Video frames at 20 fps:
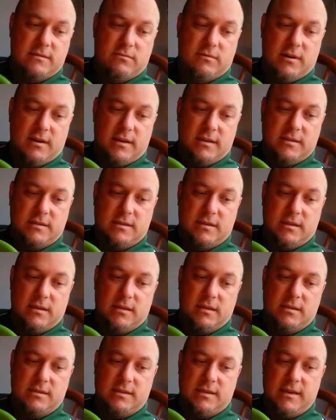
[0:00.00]
whereas
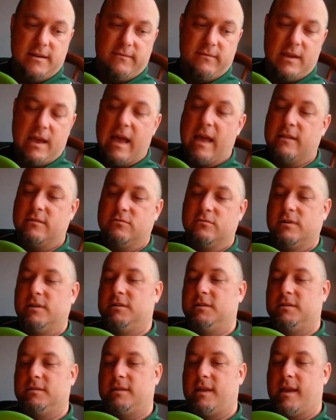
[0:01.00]
the Steve Dodge
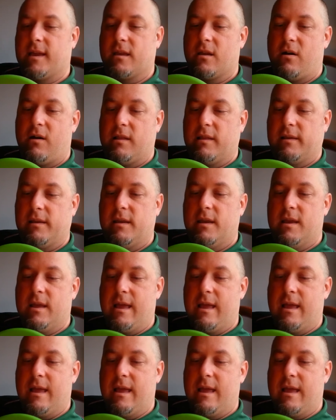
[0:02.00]
Ridge, as I call it,